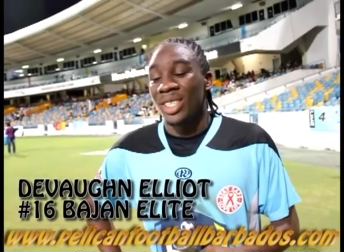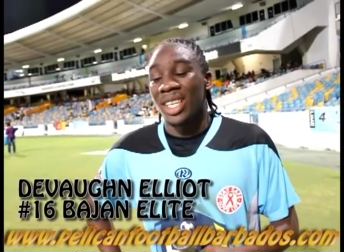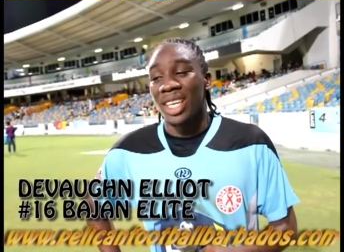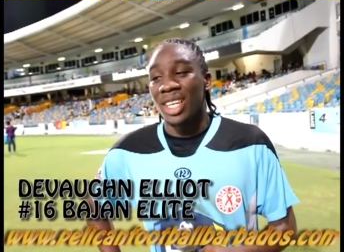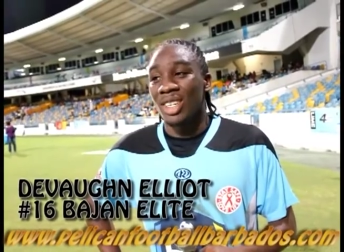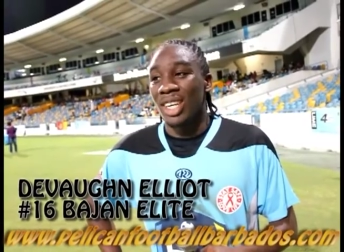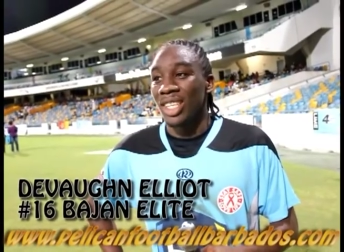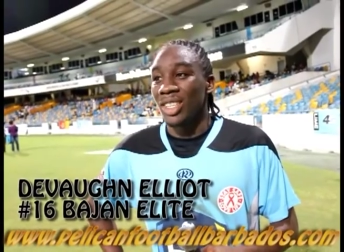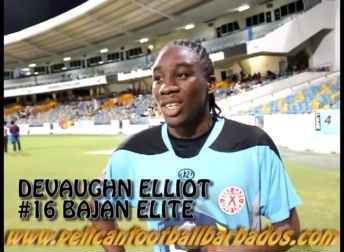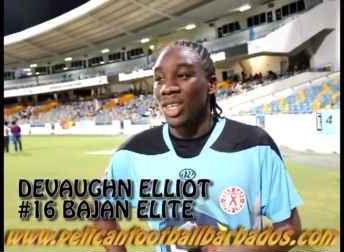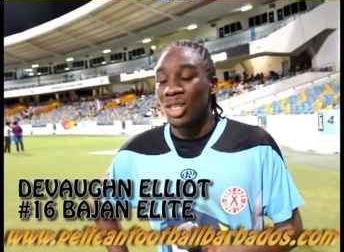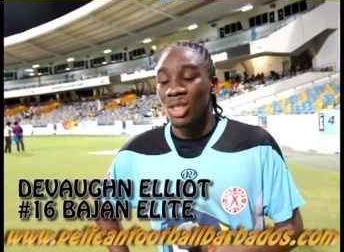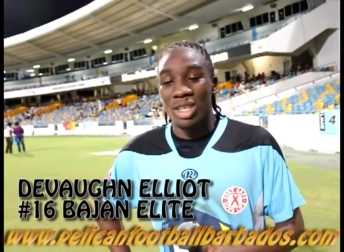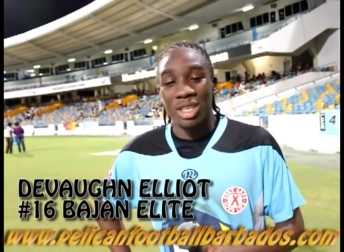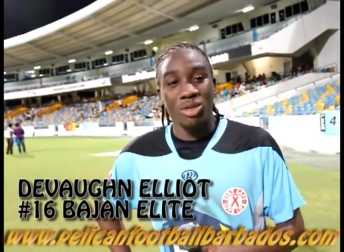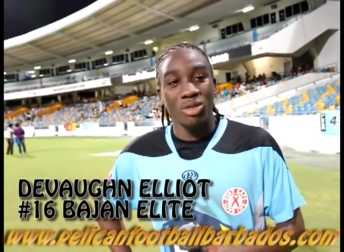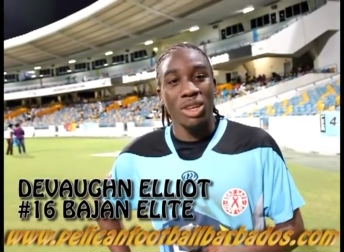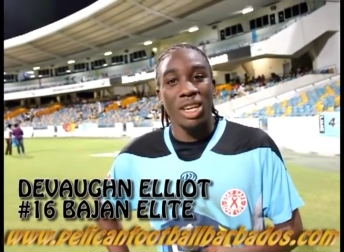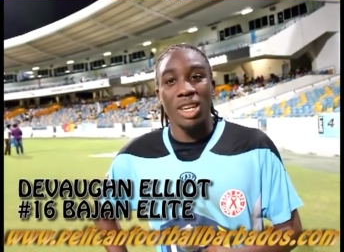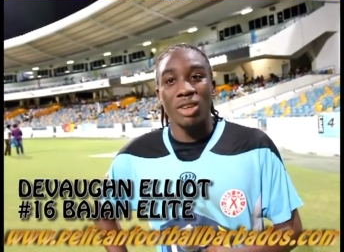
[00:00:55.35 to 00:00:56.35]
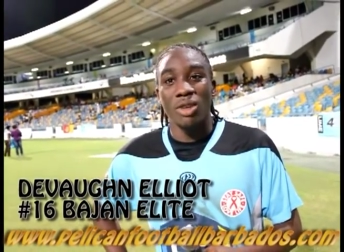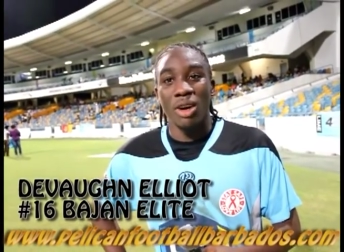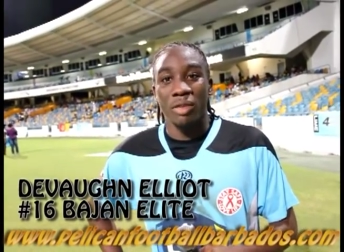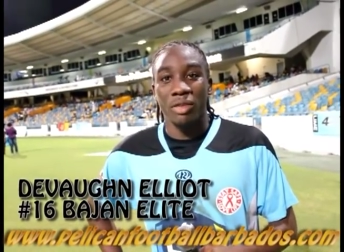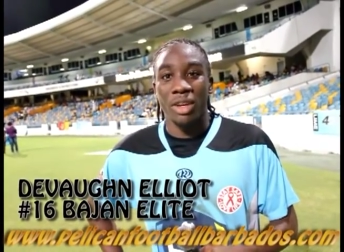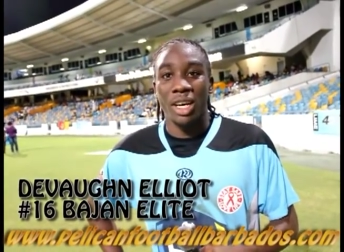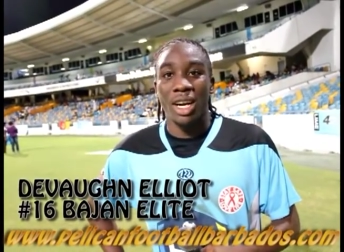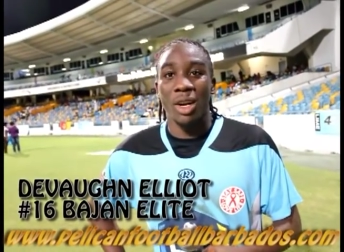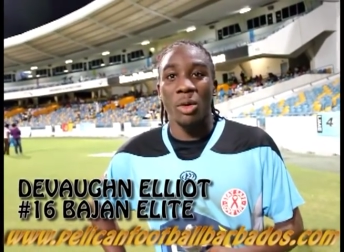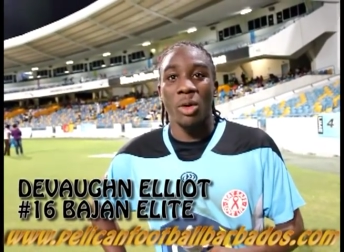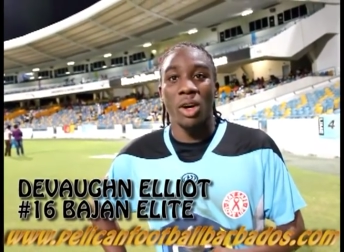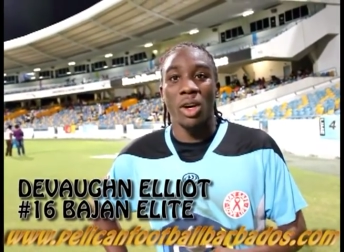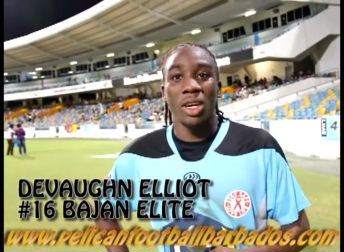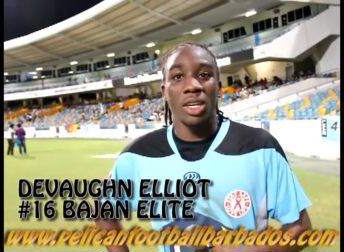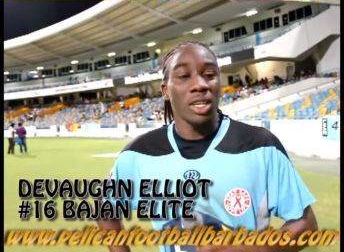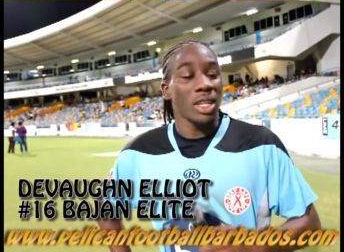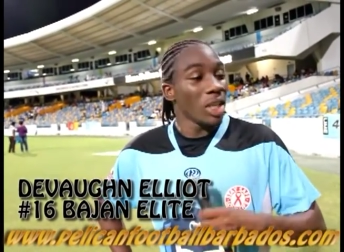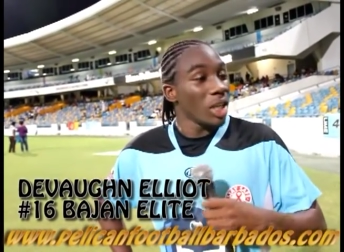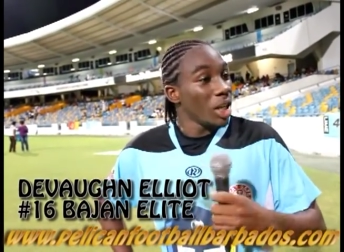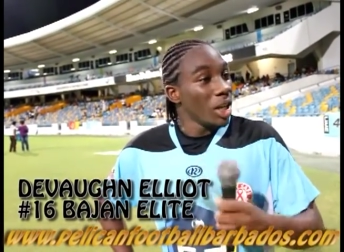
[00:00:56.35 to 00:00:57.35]
Tell you right now, it's really rough. You gotta
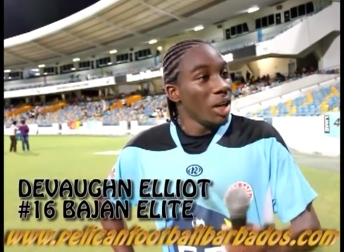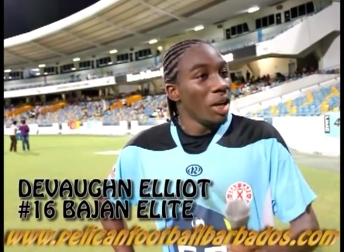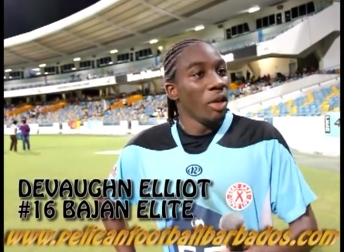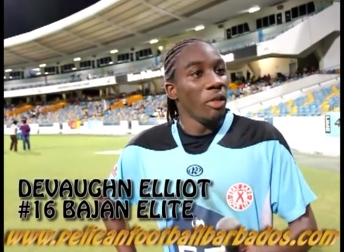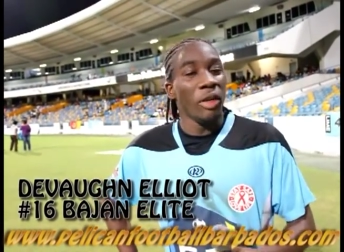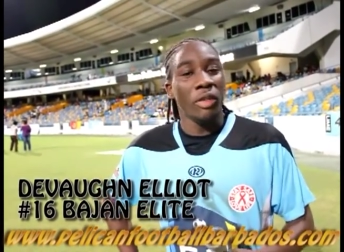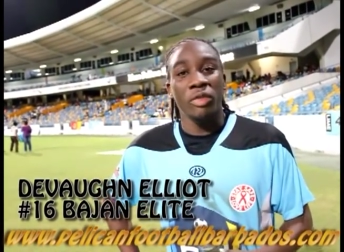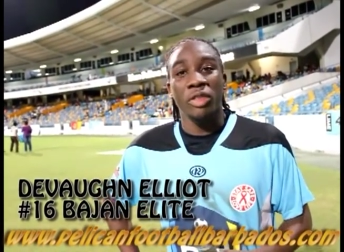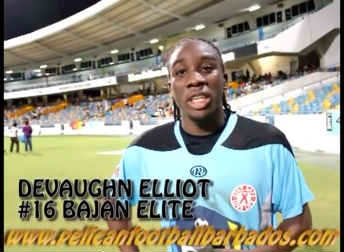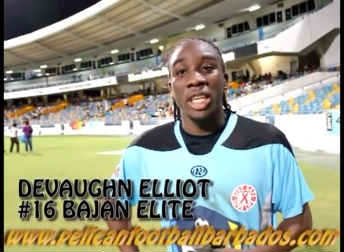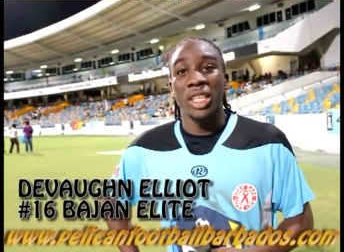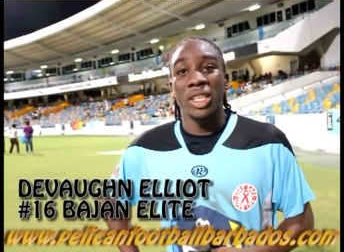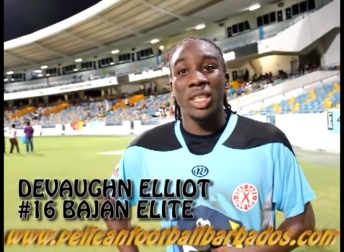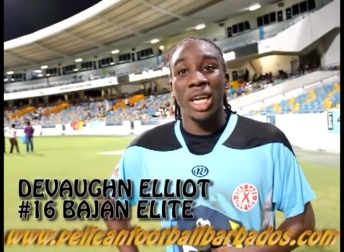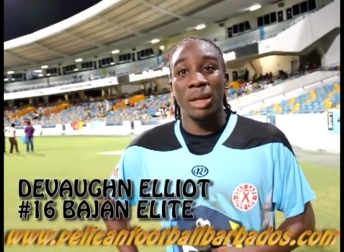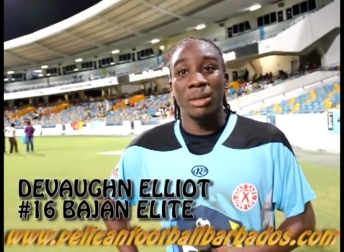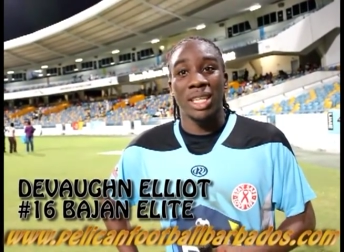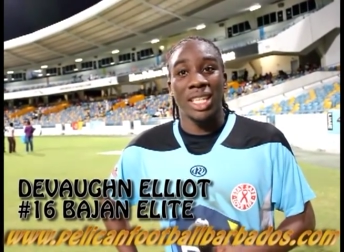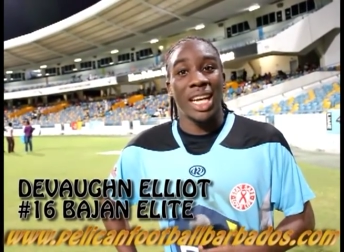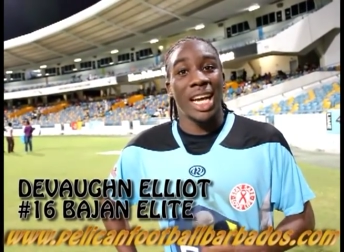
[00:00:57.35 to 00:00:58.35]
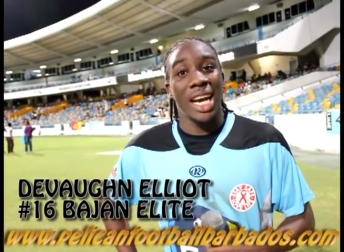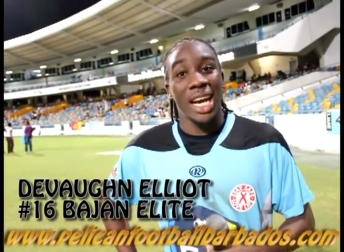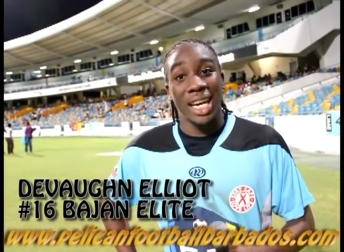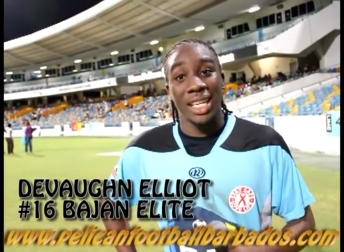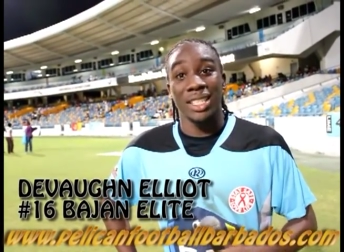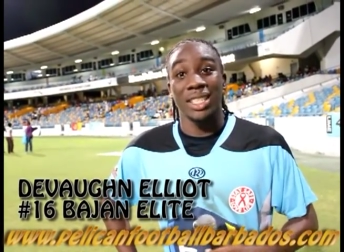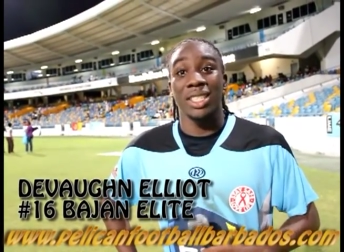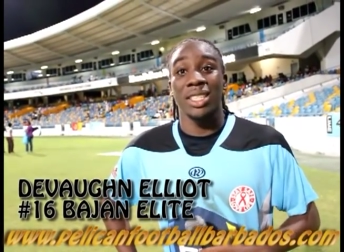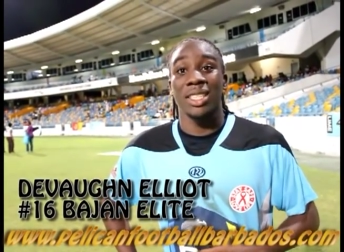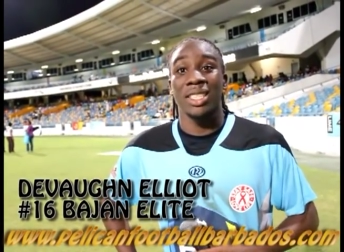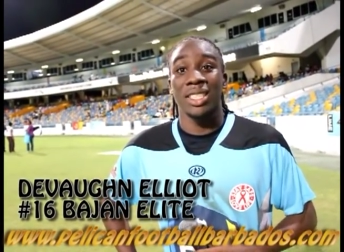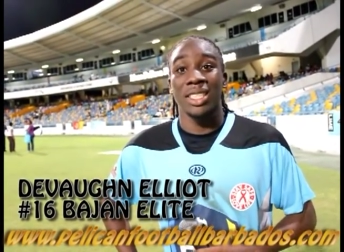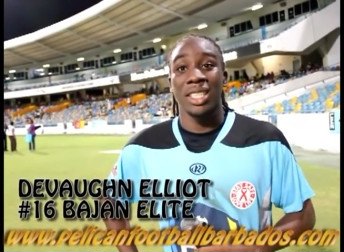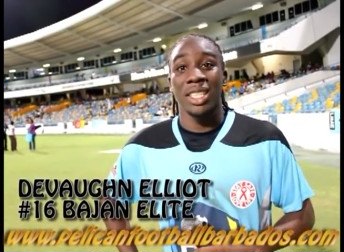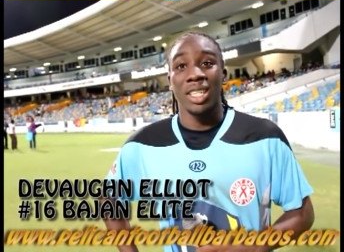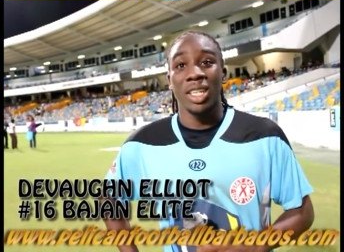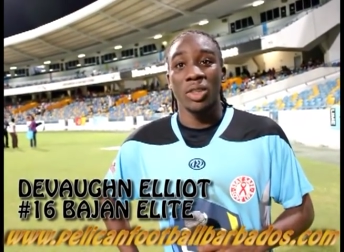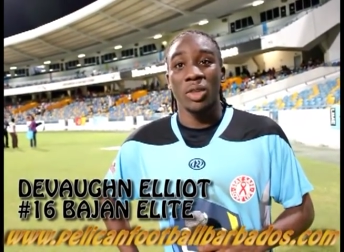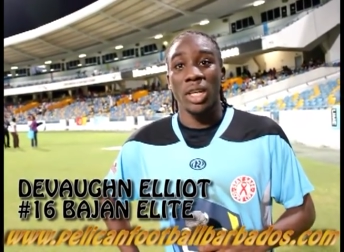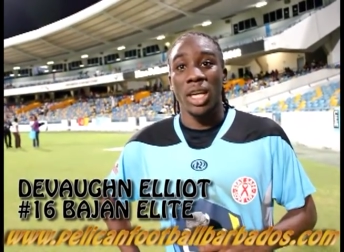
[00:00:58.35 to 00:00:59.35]
work 15 times as hard
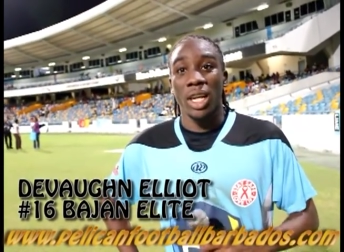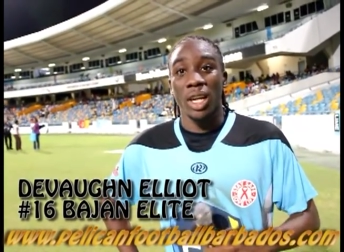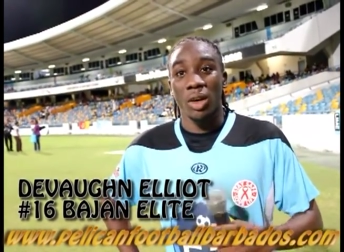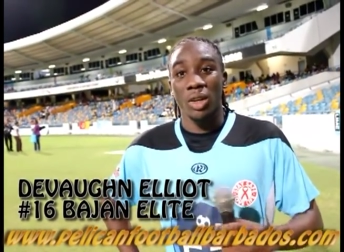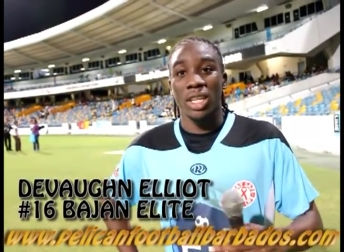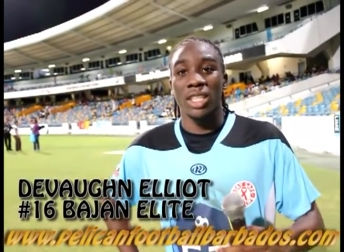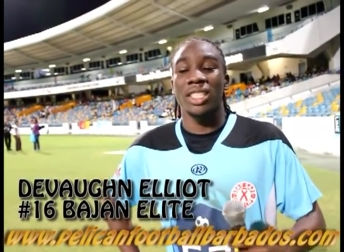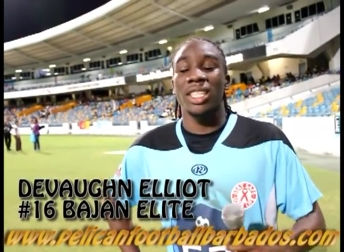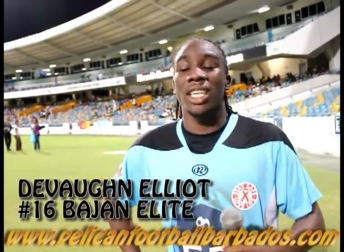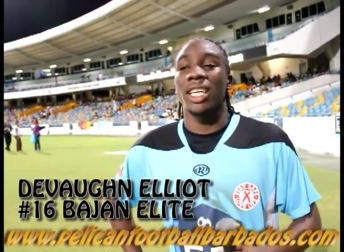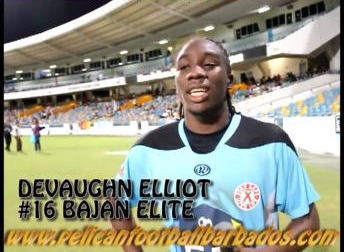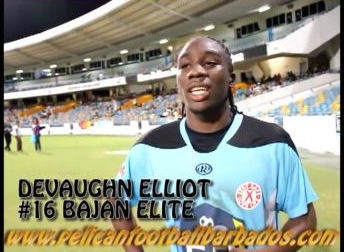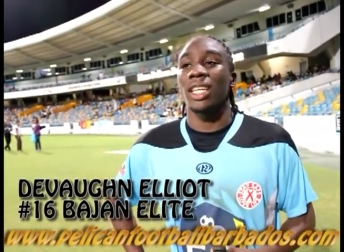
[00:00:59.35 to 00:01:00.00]
to get out of St.